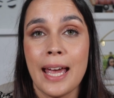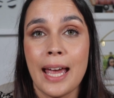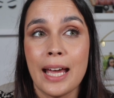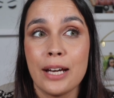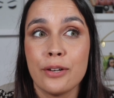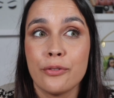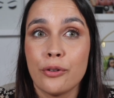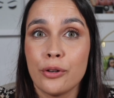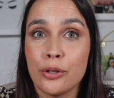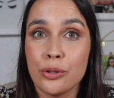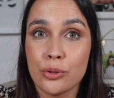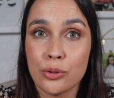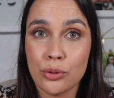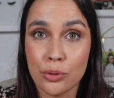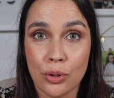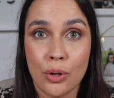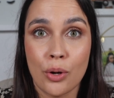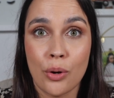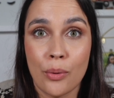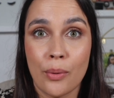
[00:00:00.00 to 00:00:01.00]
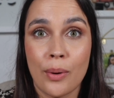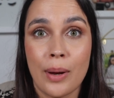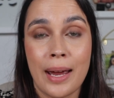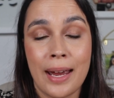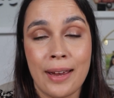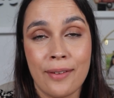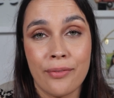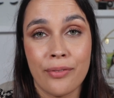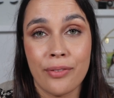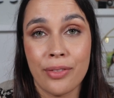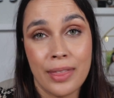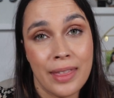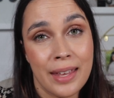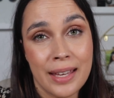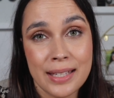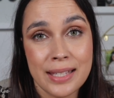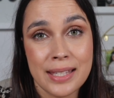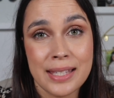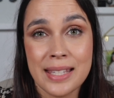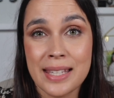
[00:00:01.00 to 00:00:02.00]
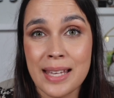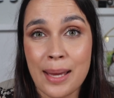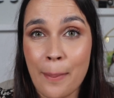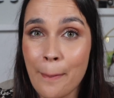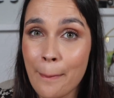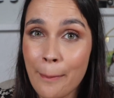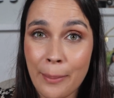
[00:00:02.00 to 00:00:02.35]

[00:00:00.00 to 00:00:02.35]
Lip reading: and for you to know if this